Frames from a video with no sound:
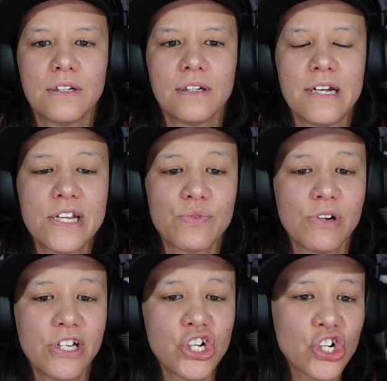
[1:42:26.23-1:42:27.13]
It's
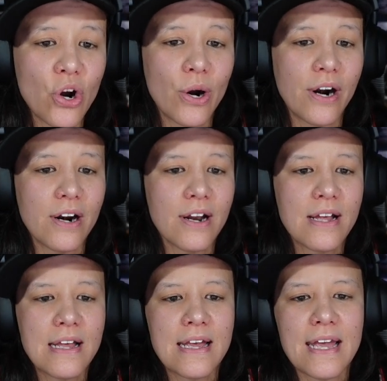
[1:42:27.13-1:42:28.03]
really short.
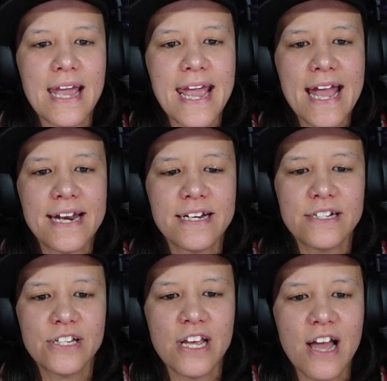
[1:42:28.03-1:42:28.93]
And
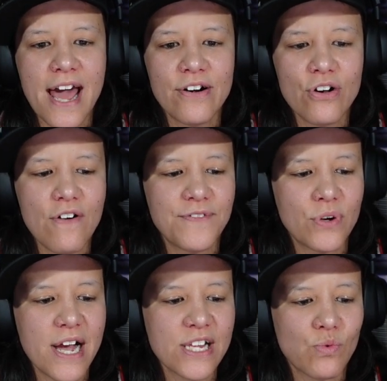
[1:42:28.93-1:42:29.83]
I don't know if you
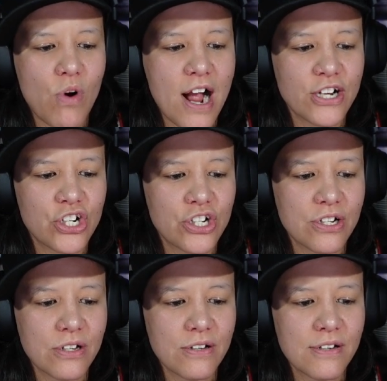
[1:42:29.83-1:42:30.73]
guys watched
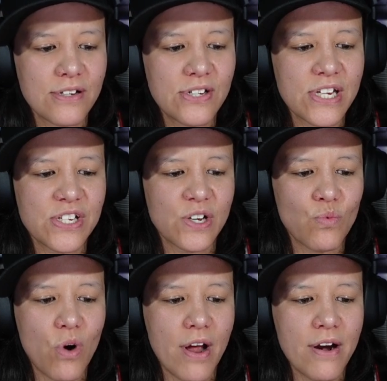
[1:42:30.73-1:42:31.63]
season
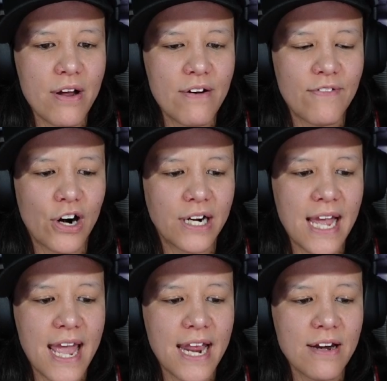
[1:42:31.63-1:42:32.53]
one of
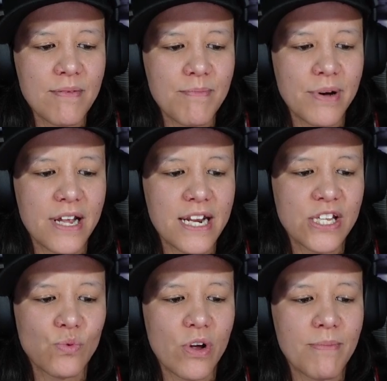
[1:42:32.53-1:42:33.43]
Arcane, but it's
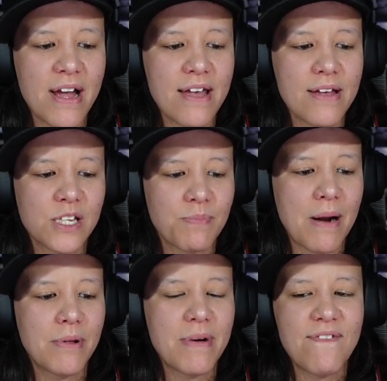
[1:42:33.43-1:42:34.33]
one of my, it's
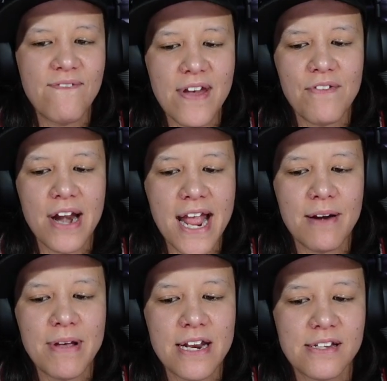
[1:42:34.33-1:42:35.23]
probably my favorite
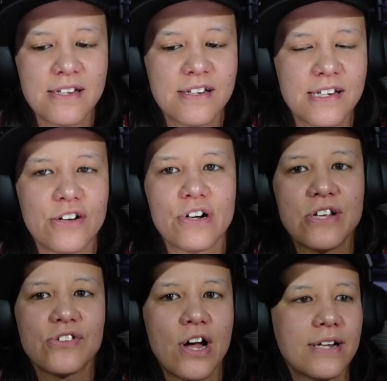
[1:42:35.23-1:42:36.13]
animated series,
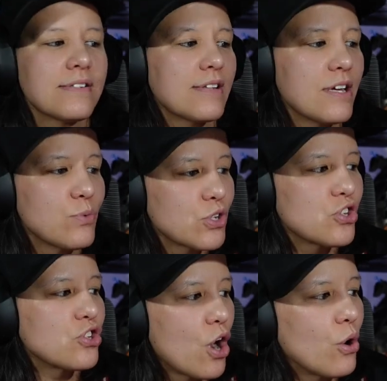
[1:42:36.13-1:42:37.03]
honestly. It was
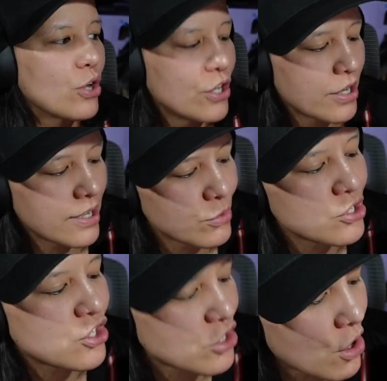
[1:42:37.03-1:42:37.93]
so good. It was
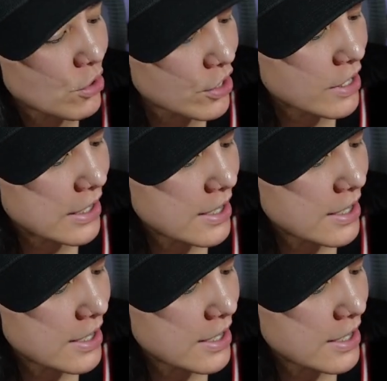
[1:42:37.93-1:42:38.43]
so good.